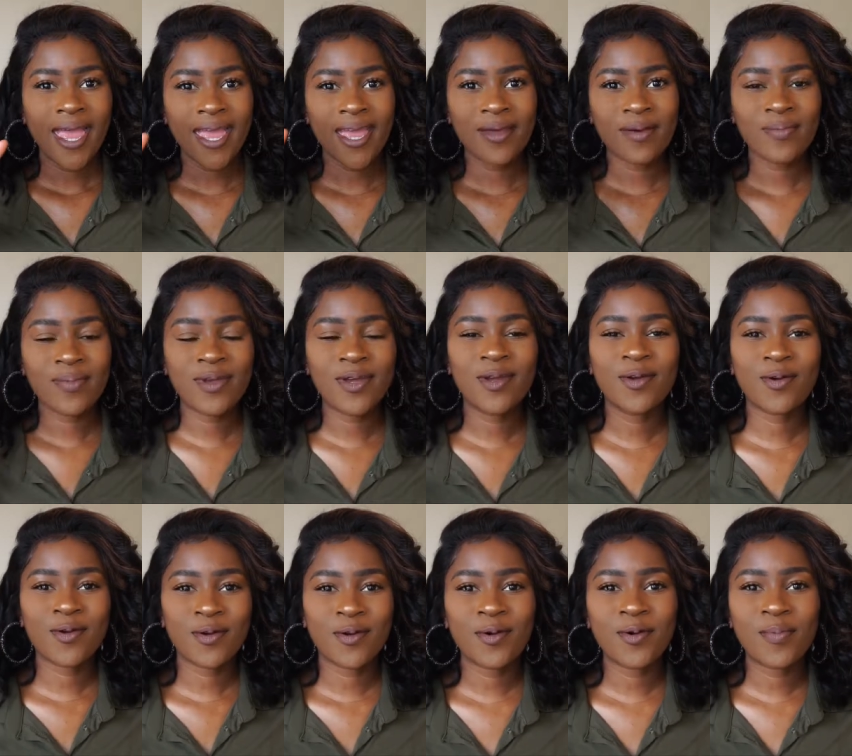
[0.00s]
AMB
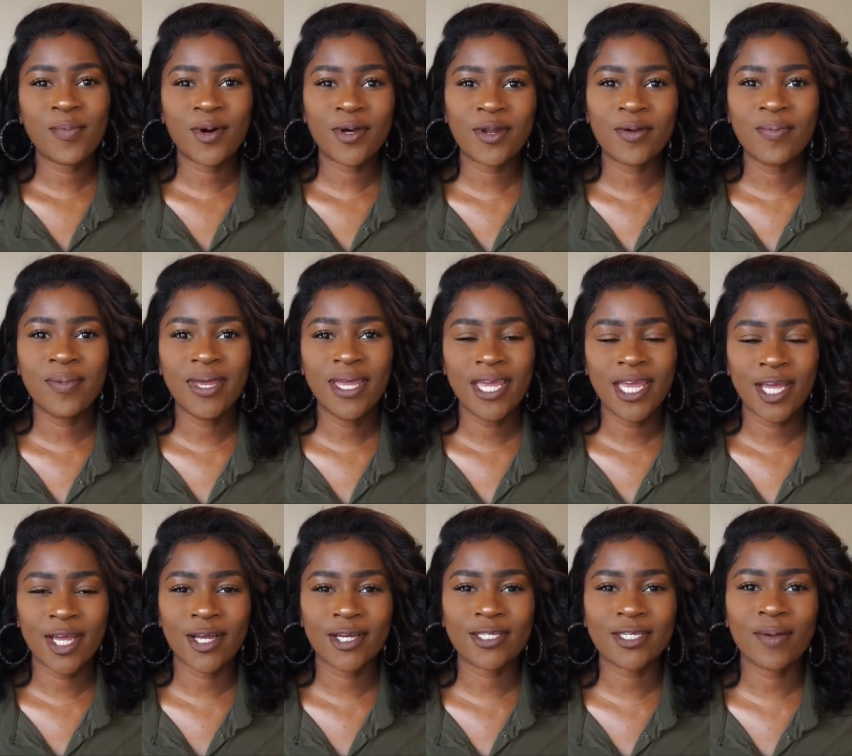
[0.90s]
crew, Mona B
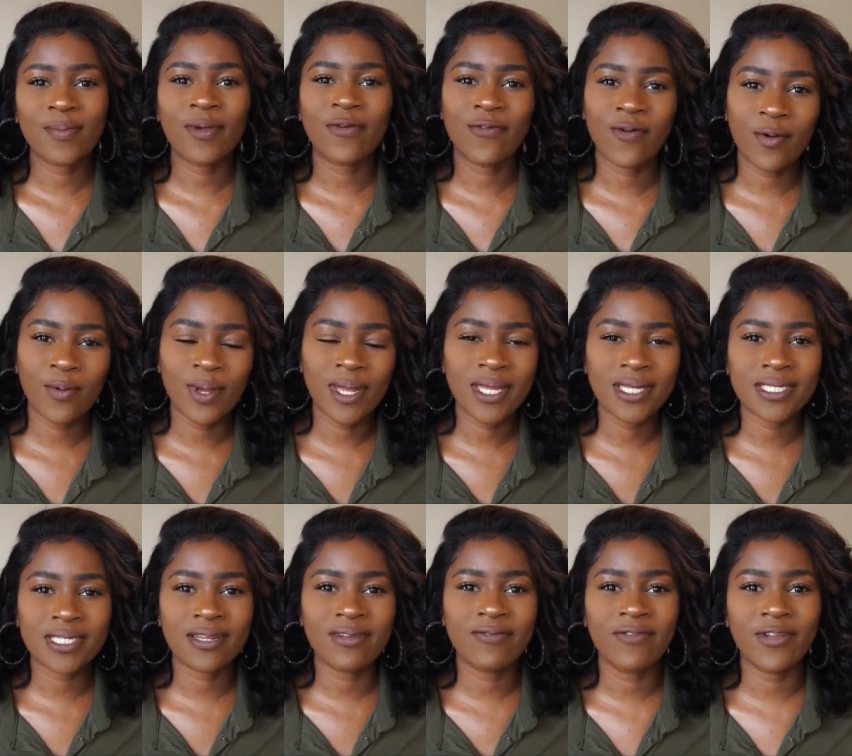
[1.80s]
here. So before we get
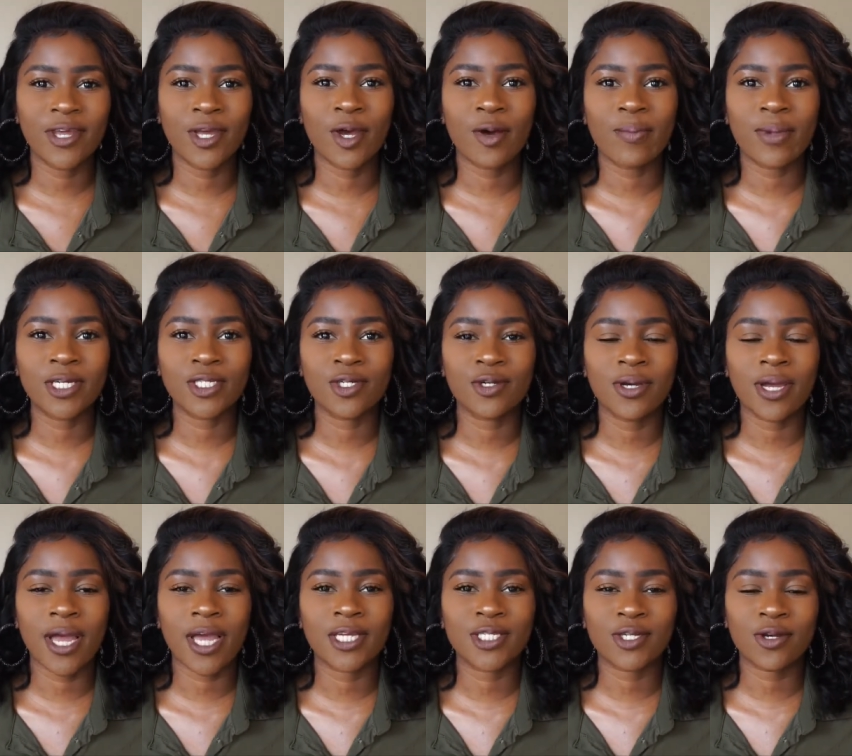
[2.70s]
into the video, make sure you
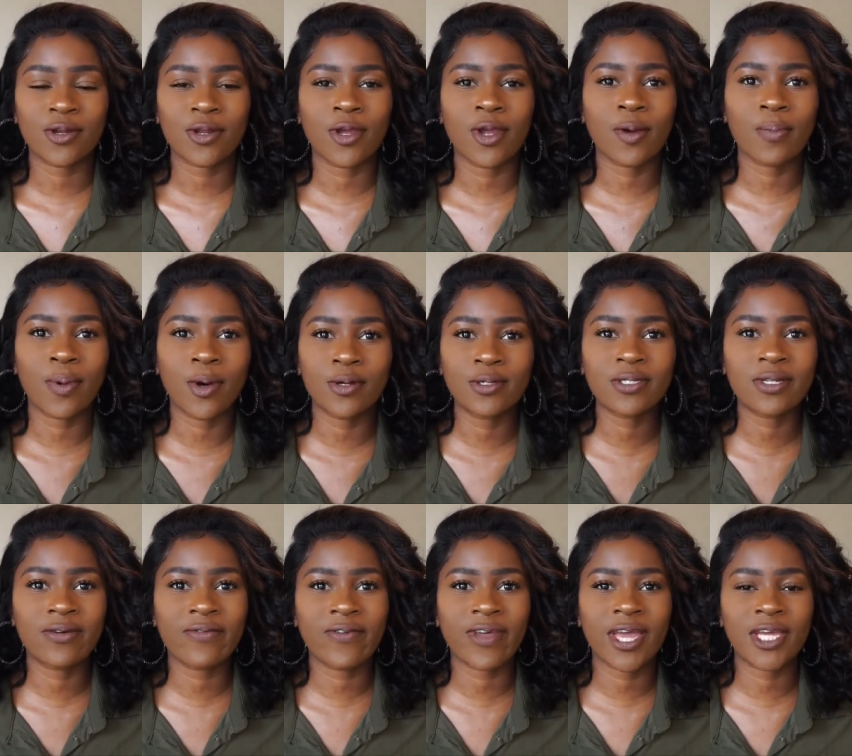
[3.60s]
guys turn on your post
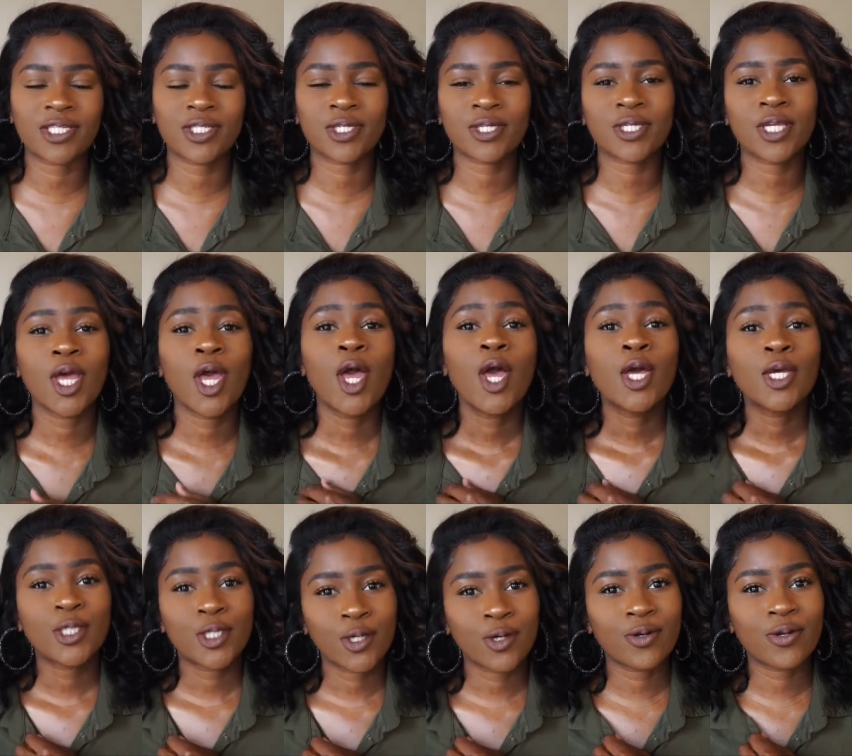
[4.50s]
notifications
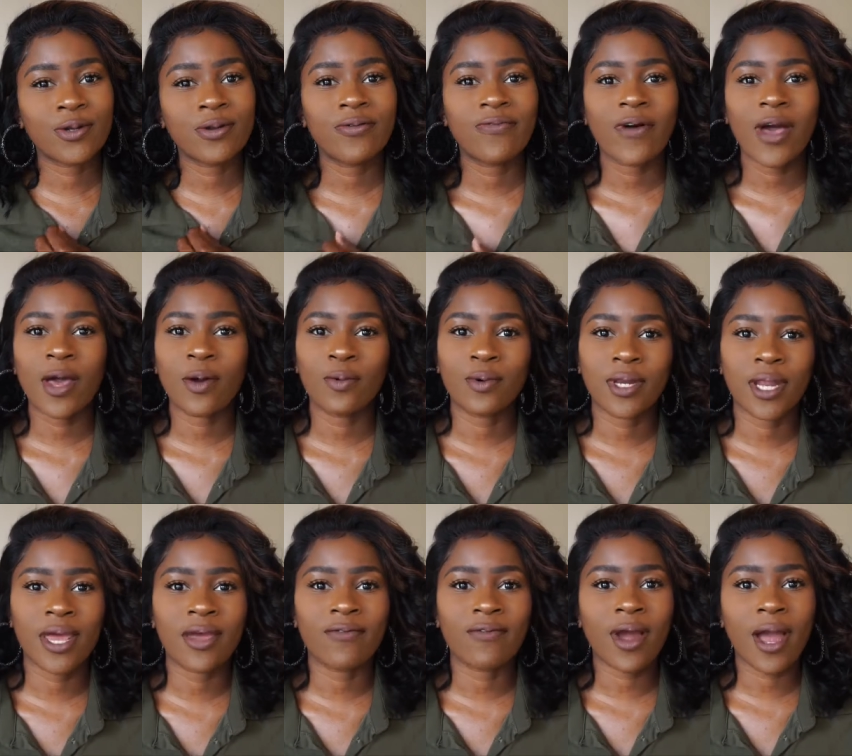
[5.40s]
so you're notified
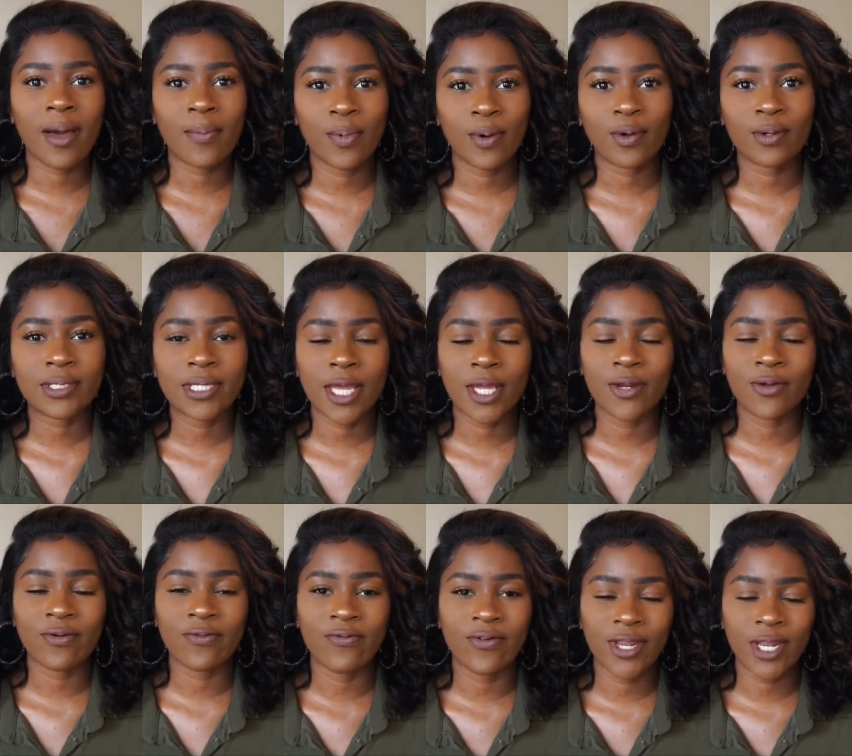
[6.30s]
whenever I post a
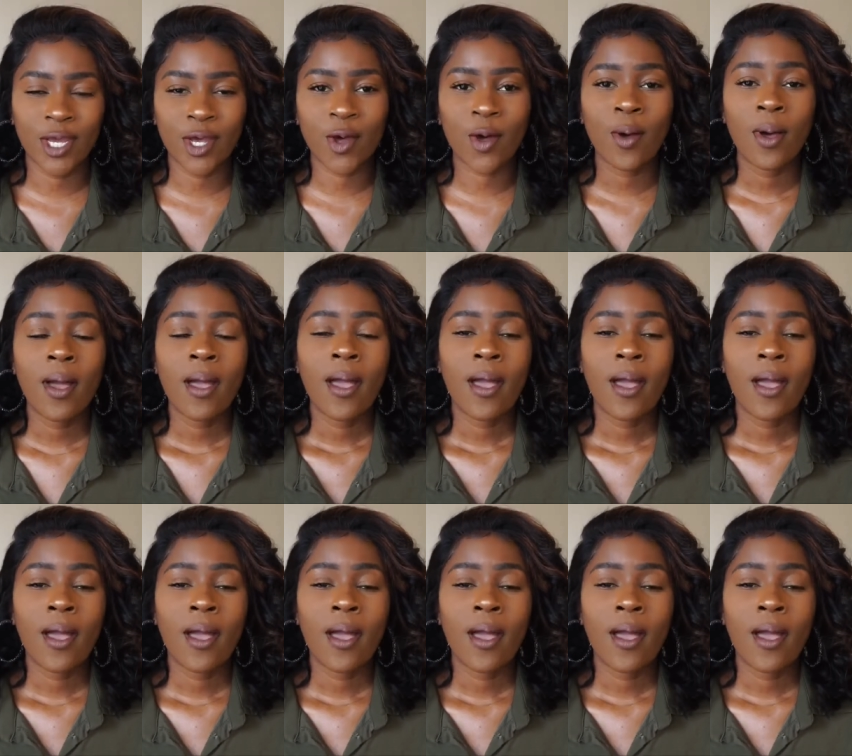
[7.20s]
new video.